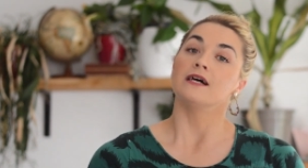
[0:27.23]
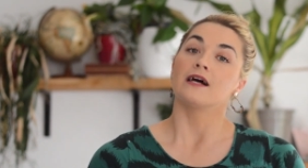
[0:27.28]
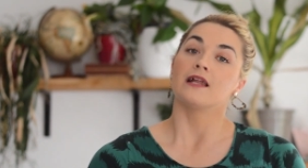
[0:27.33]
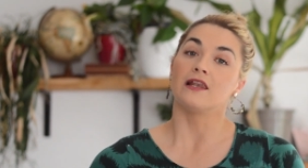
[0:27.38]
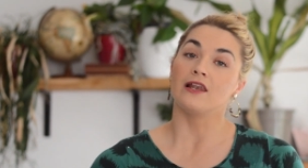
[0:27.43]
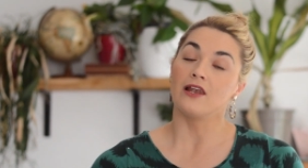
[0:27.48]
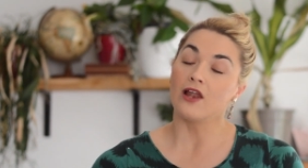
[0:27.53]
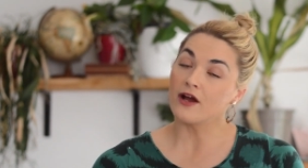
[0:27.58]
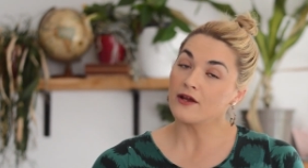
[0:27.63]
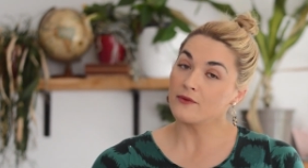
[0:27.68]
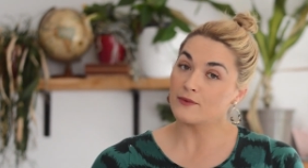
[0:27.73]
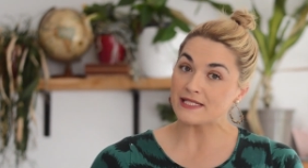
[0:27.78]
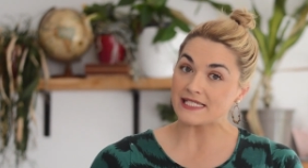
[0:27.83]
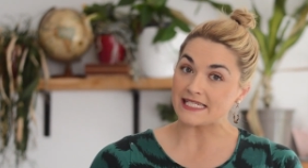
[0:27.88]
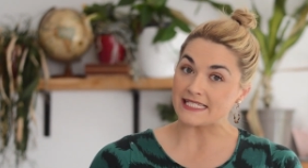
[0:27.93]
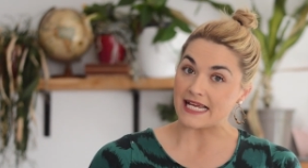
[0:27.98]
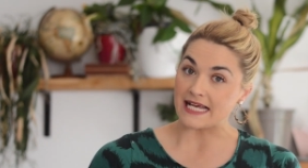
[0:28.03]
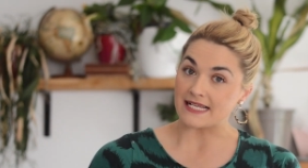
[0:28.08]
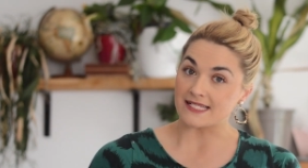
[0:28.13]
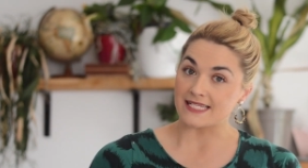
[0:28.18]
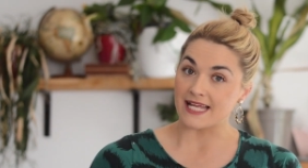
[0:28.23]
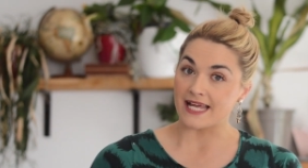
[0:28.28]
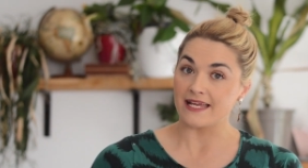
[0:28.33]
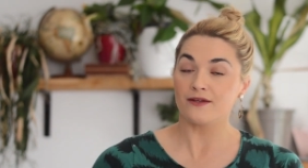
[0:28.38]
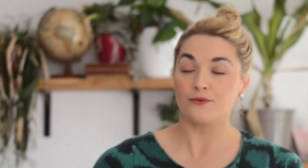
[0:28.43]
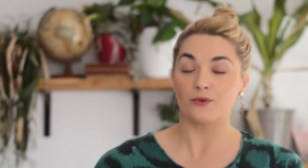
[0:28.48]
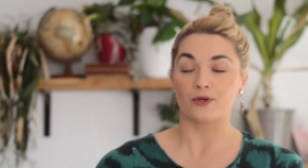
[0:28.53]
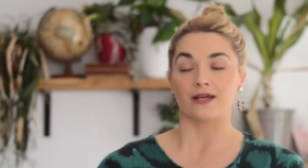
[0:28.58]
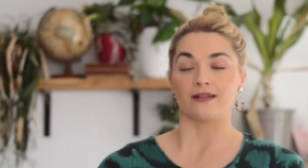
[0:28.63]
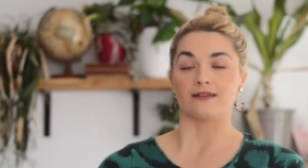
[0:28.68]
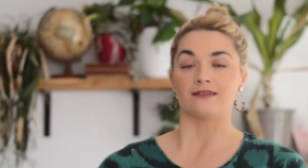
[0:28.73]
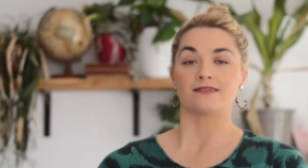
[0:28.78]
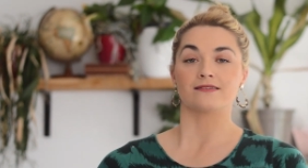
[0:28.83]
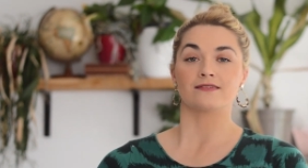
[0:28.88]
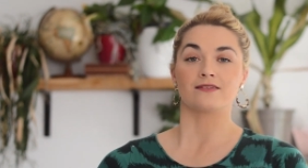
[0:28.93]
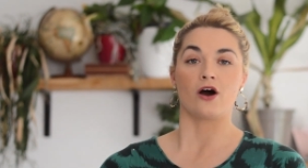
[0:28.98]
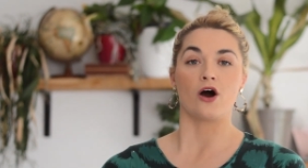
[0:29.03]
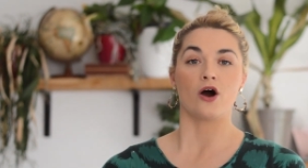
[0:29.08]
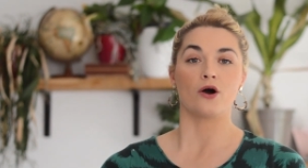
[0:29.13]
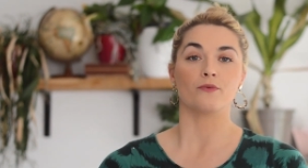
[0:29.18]
Like we did yesterday, we're going to
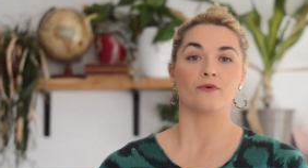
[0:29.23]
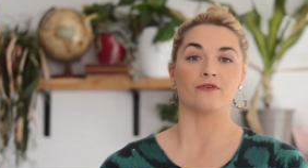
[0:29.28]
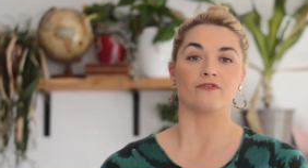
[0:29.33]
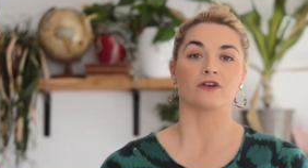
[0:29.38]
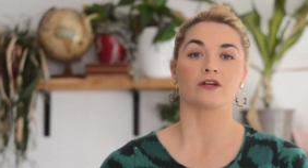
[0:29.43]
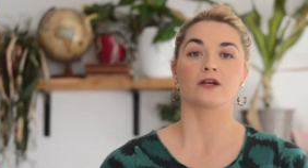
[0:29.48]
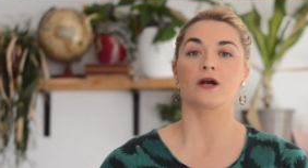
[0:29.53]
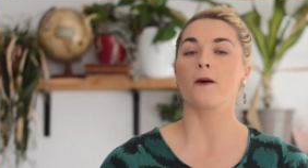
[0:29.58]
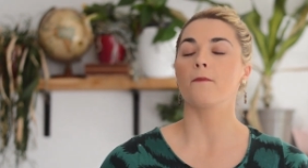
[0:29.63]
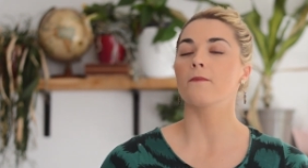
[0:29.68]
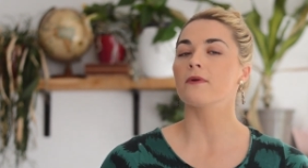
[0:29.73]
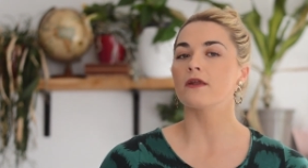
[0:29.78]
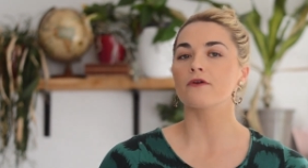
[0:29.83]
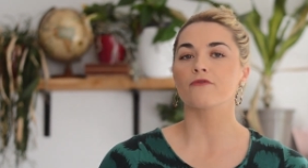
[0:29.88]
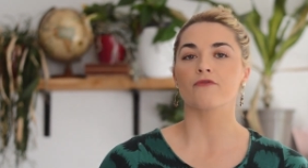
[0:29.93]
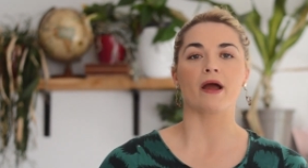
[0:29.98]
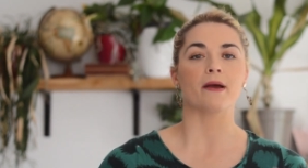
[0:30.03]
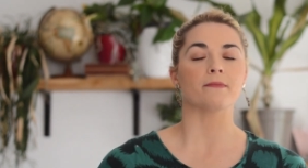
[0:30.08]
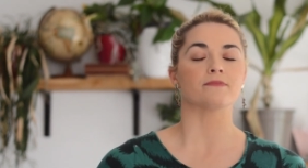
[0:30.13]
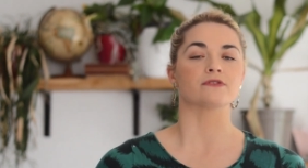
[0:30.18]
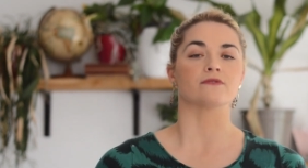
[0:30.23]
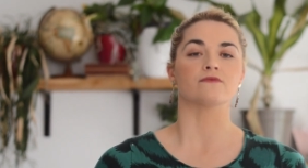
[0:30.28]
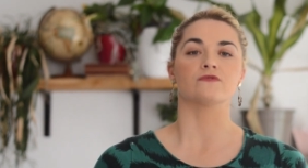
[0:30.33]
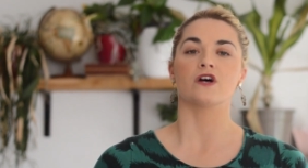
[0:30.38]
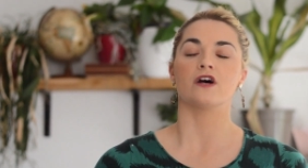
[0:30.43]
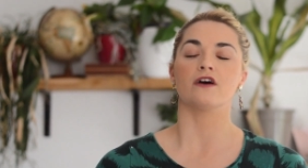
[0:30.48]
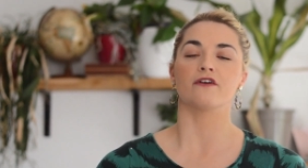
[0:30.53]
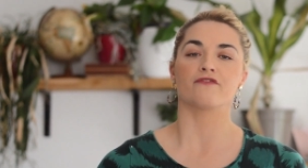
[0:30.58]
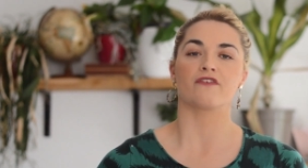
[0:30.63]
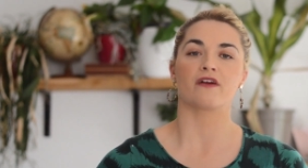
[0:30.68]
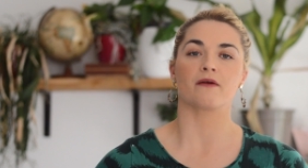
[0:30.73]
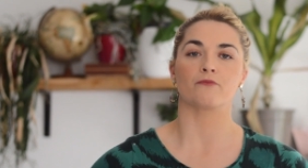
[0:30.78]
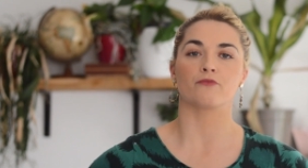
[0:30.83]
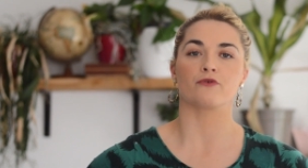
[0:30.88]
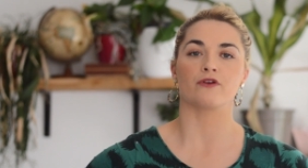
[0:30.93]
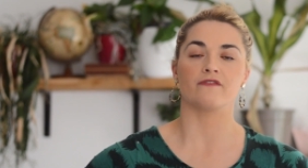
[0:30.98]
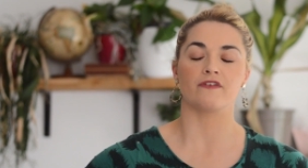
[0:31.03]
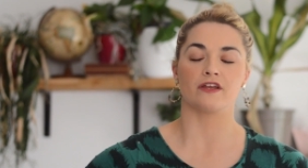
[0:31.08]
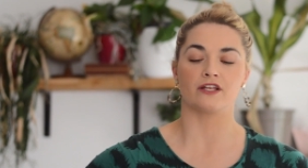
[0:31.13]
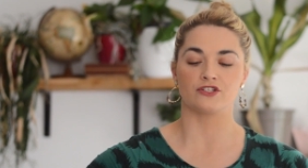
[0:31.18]
start with a couple of reps of diaphragm
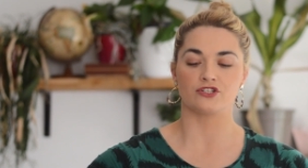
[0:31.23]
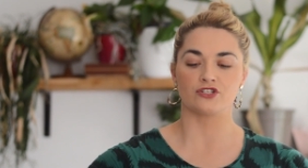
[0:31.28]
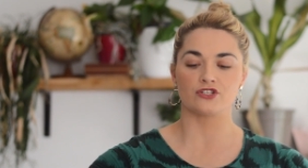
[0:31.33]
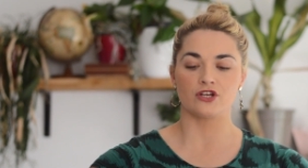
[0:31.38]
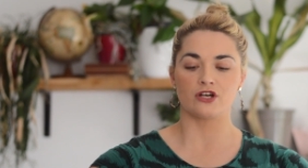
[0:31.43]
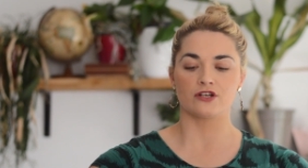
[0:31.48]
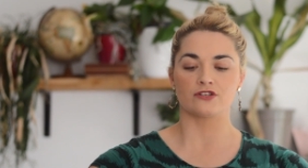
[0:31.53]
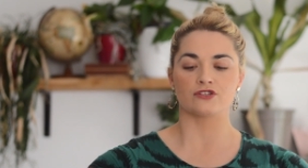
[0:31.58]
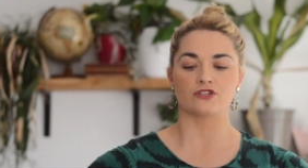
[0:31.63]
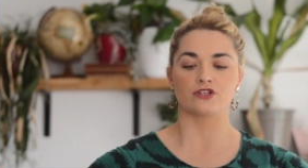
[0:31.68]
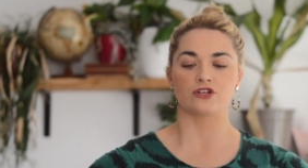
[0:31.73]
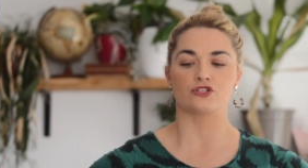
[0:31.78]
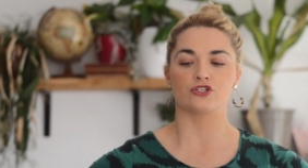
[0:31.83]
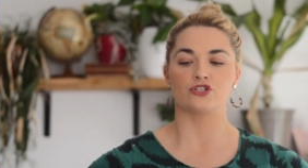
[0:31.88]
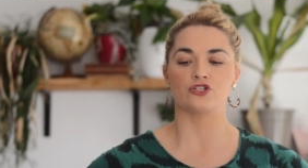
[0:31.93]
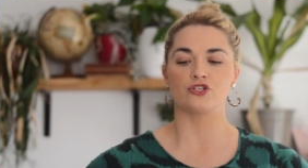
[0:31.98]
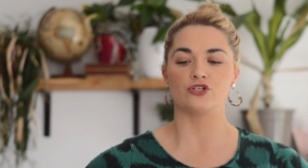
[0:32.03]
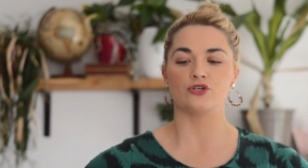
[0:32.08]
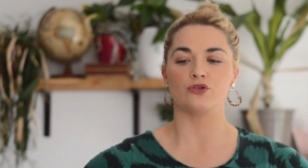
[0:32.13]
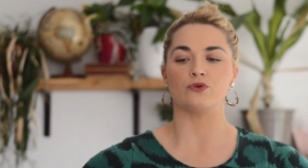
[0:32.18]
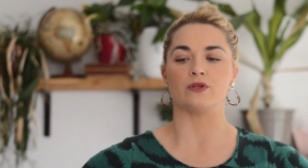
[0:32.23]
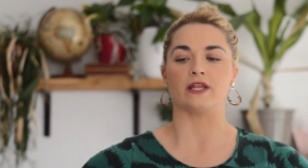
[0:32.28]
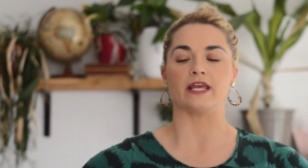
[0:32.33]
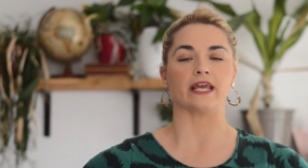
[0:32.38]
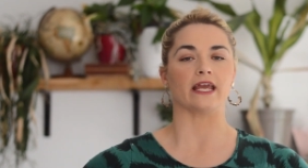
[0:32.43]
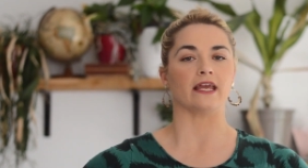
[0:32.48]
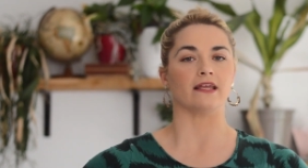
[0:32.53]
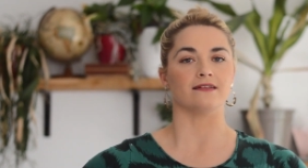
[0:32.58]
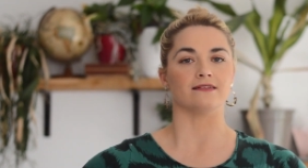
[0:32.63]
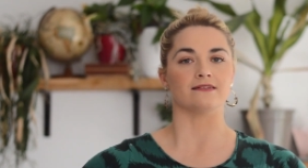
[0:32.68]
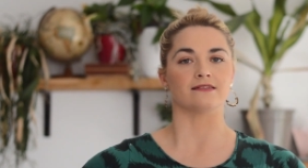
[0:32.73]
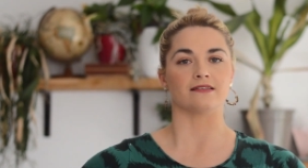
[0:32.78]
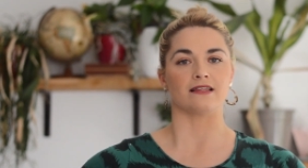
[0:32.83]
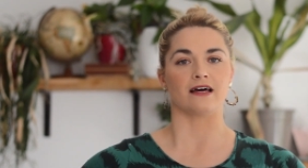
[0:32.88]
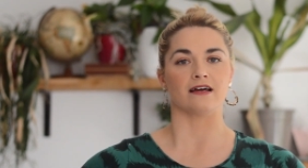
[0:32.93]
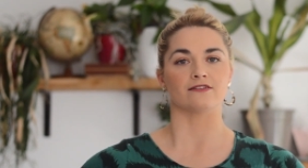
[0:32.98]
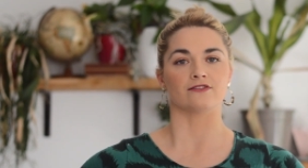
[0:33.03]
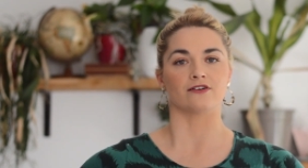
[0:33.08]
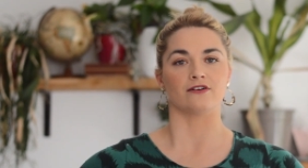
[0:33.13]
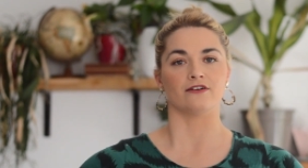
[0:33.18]
breathing, just tuning into
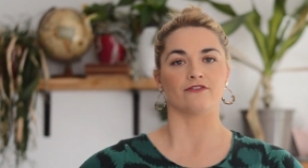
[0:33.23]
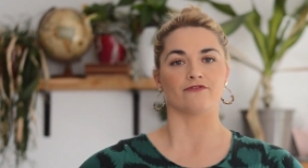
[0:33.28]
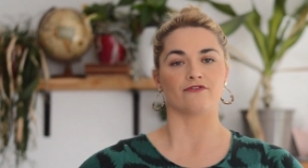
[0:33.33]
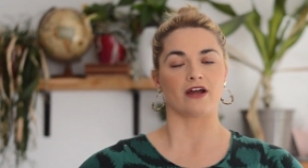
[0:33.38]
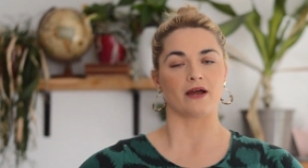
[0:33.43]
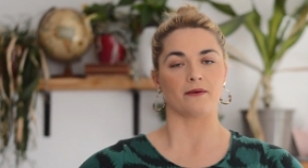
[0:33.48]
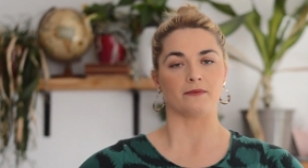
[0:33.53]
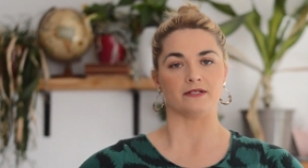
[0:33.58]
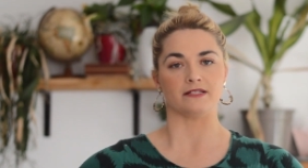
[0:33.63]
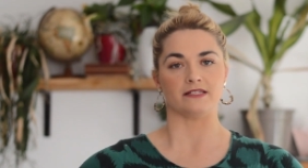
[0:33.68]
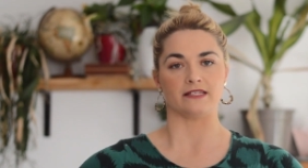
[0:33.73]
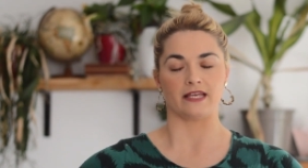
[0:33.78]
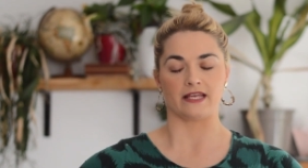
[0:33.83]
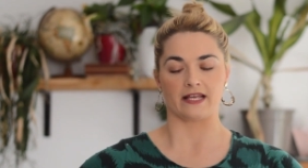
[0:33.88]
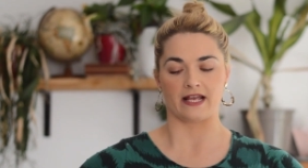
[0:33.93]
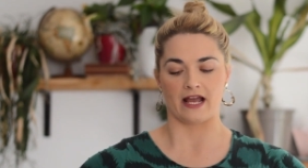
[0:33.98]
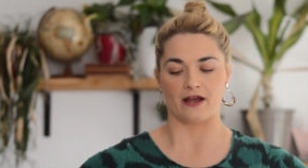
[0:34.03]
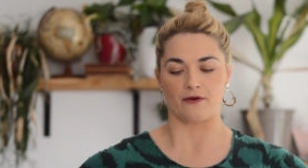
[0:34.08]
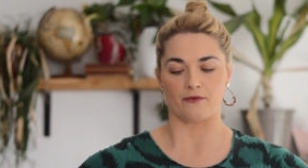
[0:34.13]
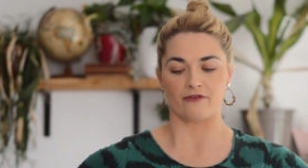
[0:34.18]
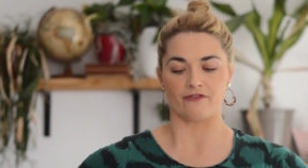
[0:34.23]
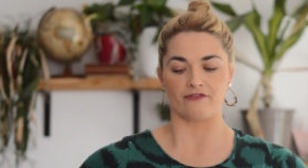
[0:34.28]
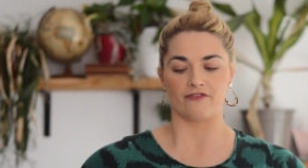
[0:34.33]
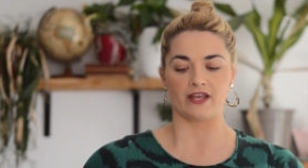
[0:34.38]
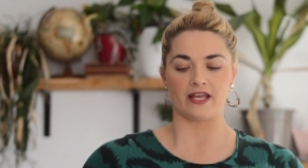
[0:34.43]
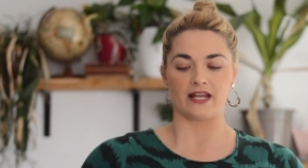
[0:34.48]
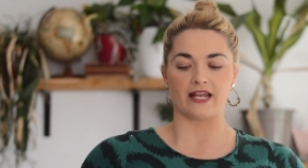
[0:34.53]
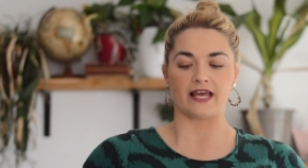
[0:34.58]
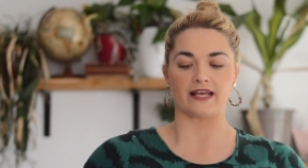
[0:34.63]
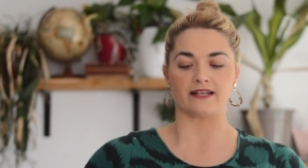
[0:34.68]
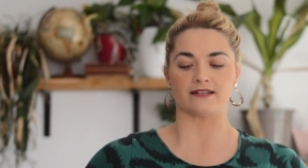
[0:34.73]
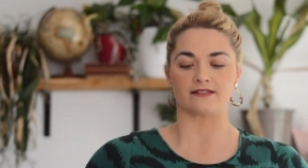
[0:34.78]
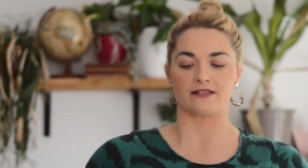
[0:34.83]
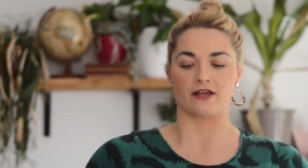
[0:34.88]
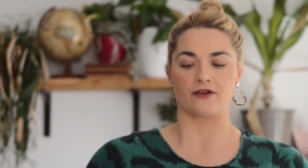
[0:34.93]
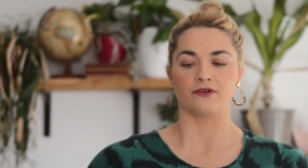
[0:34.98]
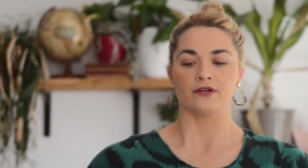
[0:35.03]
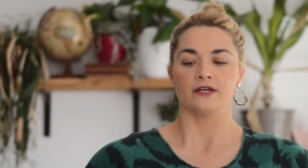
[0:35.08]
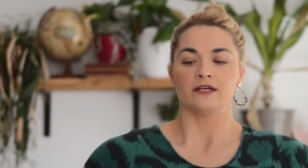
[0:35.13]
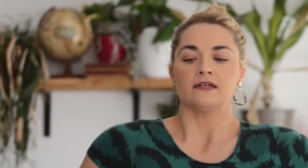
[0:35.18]
that diaphragm and seeing how we're feeling.
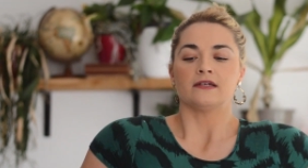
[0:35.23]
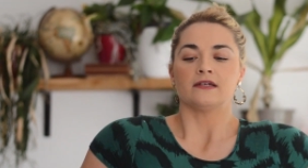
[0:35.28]
So